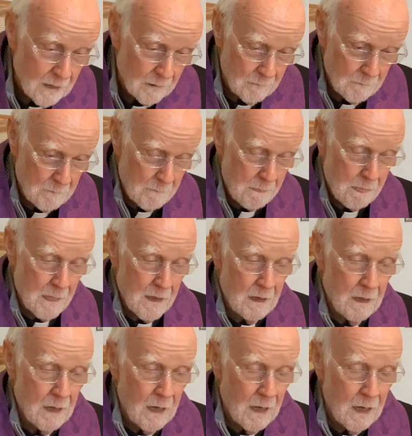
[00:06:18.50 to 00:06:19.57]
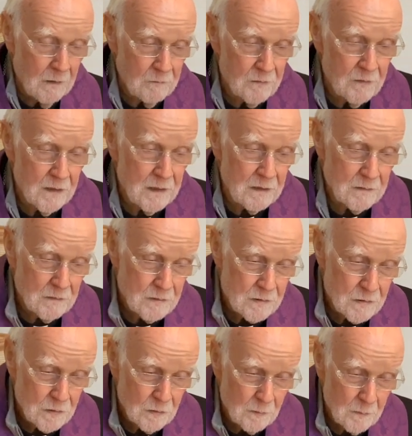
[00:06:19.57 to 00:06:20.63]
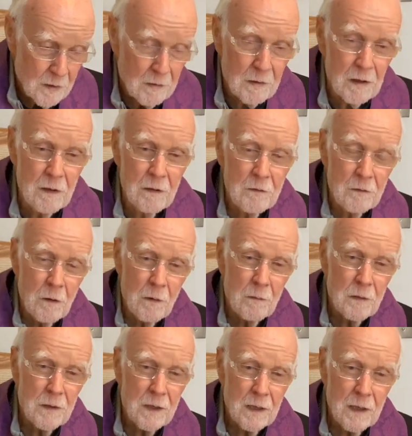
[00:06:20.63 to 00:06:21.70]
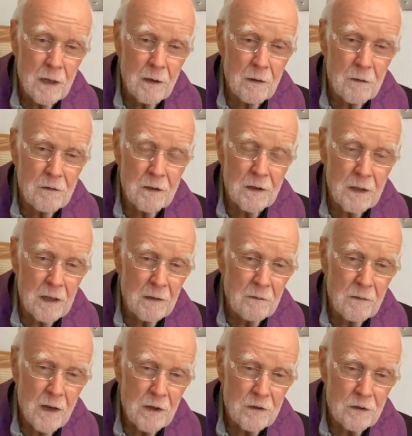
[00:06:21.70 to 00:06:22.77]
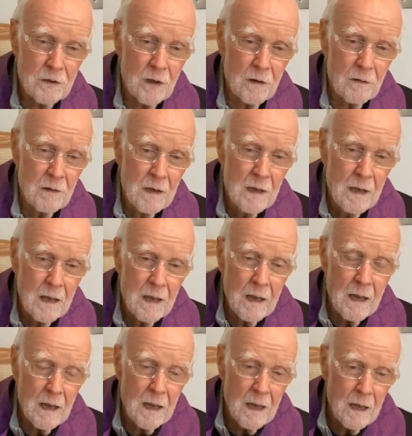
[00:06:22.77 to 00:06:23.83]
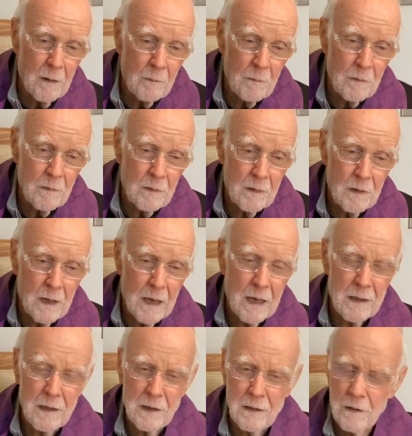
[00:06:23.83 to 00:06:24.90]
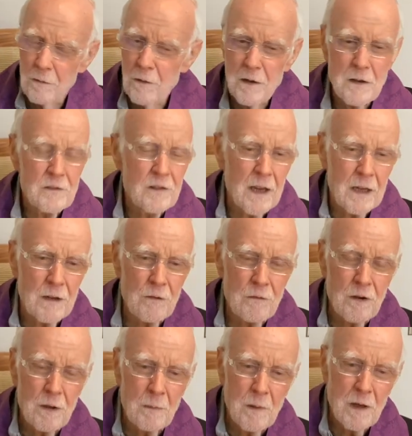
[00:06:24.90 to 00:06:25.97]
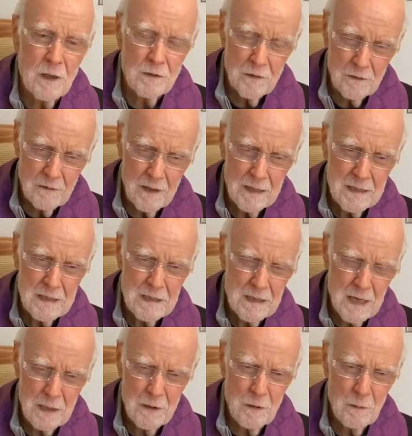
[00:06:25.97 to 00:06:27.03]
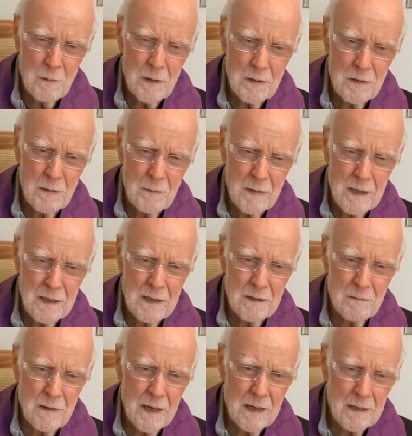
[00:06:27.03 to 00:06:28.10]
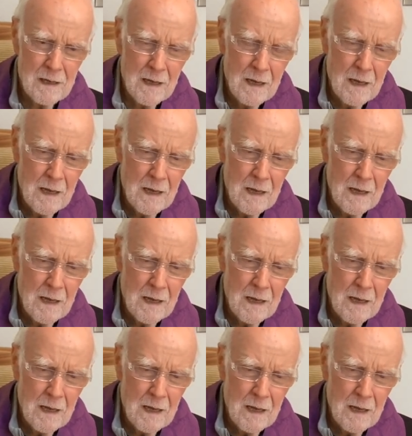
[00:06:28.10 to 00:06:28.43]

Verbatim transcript: Um, I've seen two miracles over the years in the confessional. Um, and they're very secondary, but I just like to tell you about them anyway.